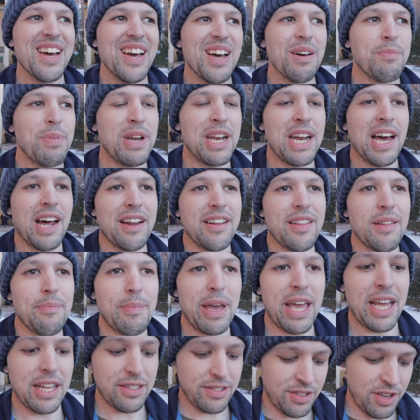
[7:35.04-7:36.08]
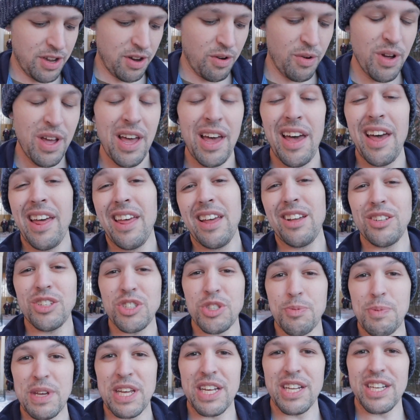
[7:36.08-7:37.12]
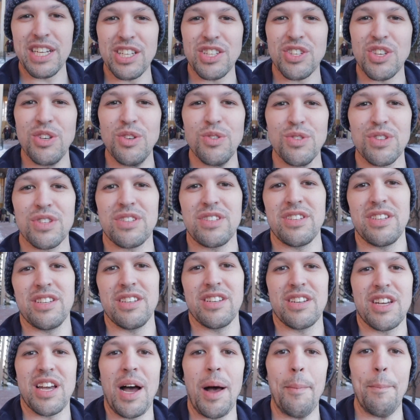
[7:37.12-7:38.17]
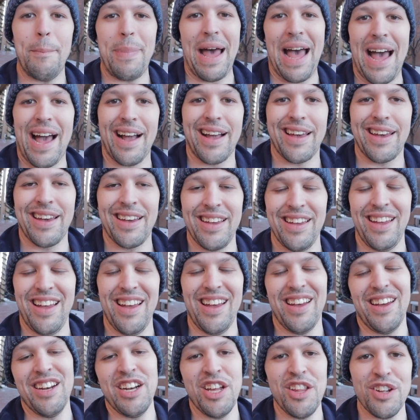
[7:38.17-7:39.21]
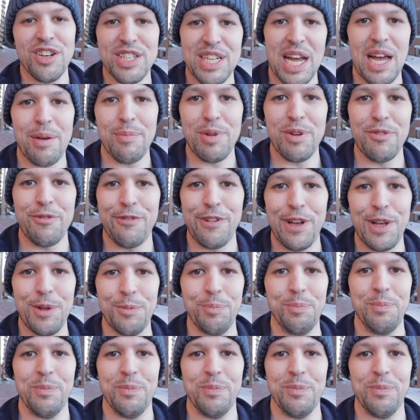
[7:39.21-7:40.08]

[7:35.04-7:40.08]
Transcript: but not in the main. So it'll just be an excuse to come back another time and film.